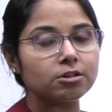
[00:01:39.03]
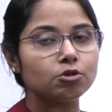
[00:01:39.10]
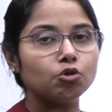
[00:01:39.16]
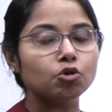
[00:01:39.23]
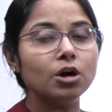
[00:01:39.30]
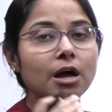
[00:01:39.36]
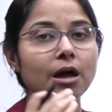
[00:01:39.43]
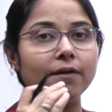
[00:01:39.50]

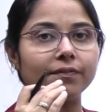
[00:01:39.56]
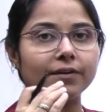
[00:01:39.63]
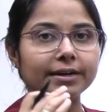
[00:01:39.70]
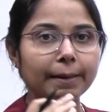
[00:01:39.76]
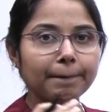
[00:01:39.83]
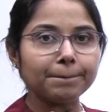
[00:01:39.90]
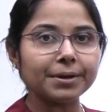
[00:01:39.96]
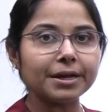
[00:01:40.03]
So the
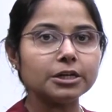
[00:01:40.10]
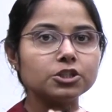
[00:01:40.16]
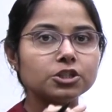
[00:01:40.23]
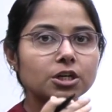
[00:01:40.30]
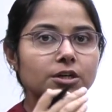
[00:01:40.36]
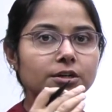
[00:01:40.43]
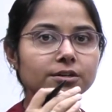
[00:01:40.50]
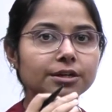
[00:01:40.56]

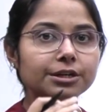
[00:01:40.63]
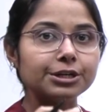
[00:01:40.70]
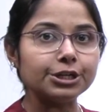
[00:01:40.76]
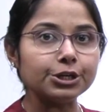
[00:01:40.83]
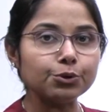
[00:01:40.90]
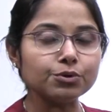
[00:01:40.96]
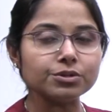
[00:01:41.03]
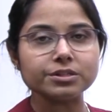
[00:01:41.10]
temperature
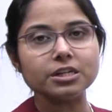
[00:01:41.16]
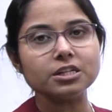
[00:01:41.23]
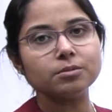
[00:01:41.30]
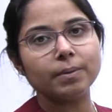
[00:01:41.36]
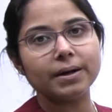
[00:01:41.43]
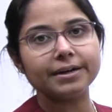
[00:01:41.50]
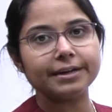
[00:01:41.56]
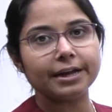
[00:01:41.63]
reduces
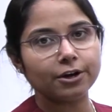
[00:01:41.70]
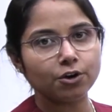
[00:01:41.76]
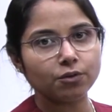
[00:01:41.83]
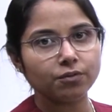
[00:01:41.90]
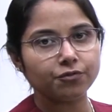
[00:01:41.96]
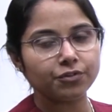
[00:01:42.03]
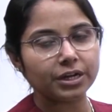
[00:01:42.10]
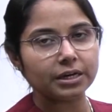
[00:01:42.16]
by 10 to
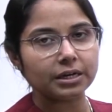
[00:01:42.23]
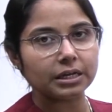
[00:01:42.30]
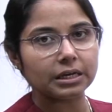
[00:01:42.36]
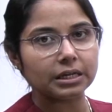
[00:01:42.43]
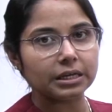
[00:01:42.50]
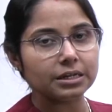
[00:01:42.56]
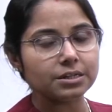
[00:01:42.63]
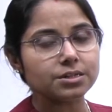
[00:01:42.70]
15
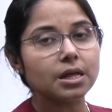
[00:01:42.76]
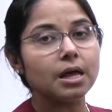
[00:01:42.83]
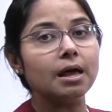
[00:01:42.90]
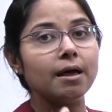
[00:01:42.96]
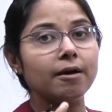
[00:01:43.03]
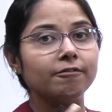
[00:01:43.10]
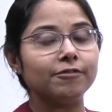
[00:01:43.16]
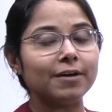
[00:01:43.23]
degrees
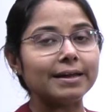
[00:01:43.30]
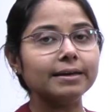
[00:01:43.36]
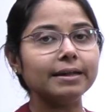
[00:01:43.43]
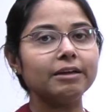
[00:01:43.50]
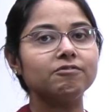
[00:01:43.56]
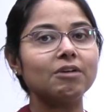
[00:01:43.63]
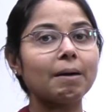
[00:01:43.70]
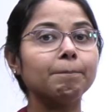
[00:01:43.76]
when
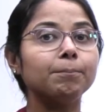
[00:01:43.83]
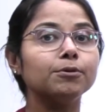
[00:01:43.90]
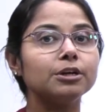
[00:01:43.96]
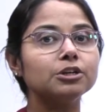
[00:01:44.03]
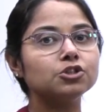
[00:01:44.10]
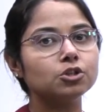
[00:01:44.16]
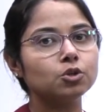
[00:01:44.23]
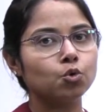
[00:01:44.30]

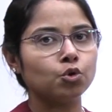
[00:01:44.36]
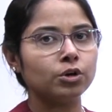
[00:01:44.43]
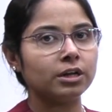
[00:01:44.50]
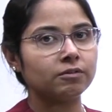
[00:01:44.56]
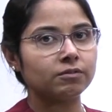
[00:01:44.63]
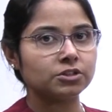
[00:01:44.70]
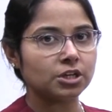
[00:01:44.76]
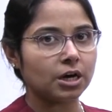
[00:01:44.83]
evaporation
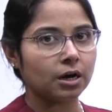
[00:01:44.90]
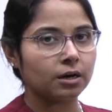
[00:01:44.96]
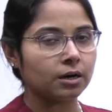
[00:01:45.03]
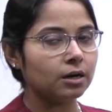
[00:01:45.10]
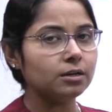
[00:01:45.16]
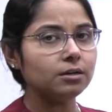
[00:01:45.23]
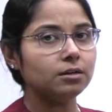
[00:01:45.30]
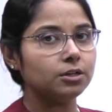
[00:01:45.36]
cooling which
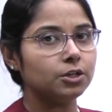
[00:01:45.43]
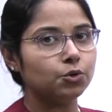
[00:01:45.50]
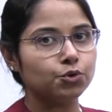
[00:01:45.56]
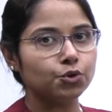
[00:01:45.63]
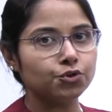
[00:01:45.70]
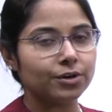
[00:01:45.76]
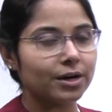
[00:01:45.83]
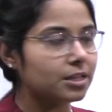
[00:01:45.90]
occur due
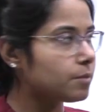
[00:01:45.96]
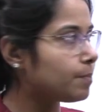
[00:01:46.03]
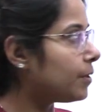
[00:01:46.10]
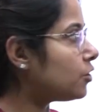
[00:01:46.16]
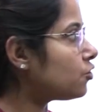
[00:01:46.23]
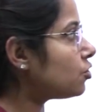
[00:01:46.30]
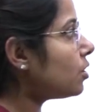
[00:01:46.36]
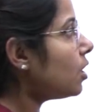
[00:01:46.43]
to
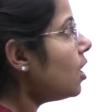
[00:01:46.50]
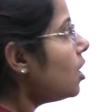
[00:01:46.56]
transpiration.